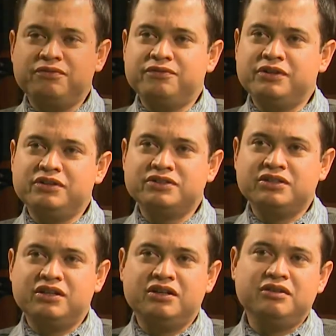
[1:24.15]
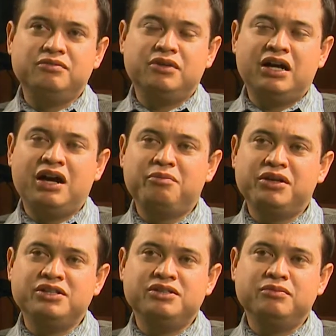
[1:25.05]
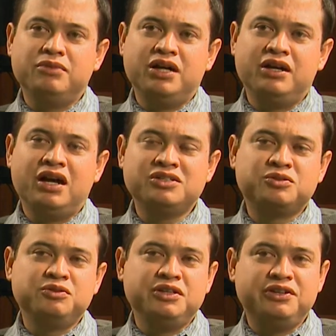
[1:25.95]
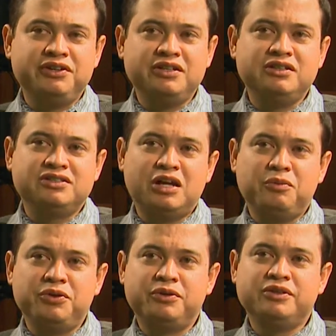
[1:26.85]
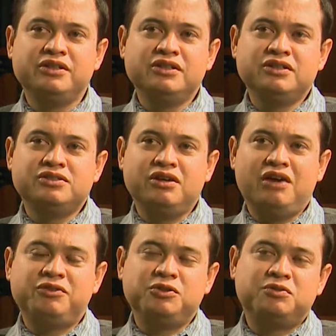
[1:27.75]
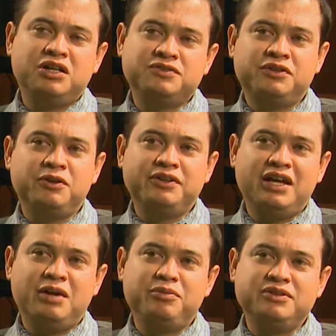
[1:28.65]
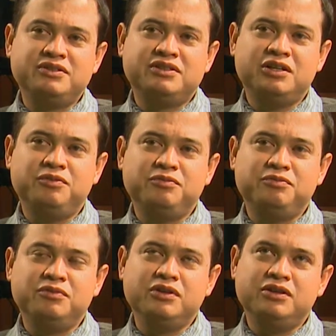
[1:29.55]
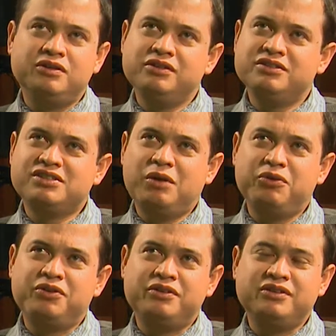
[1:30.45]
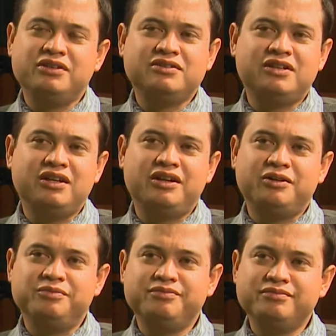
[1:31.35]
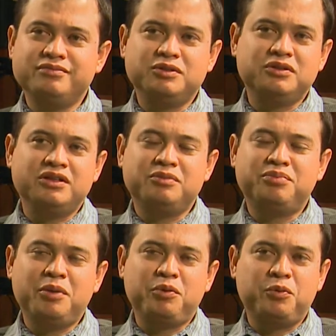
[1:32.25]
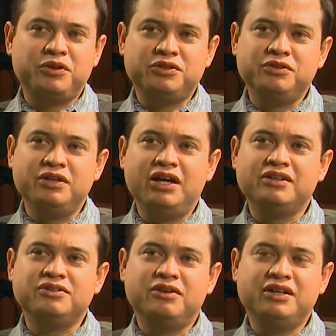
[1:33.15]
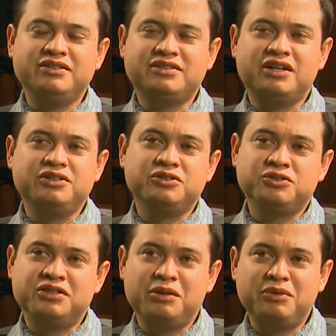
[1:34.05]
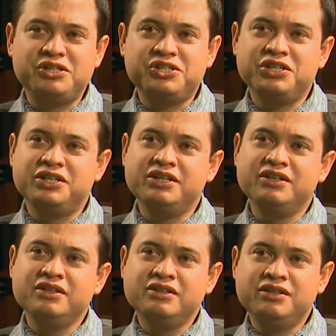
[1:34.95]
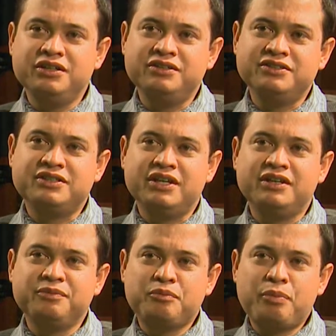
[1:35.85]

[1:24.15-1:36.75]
First, I have my high school degree in El Salvador, so I have to transfer all that, but instead of in El Salvador, it's a lot of paperwork to do that. So I decided just to take my GED here instead.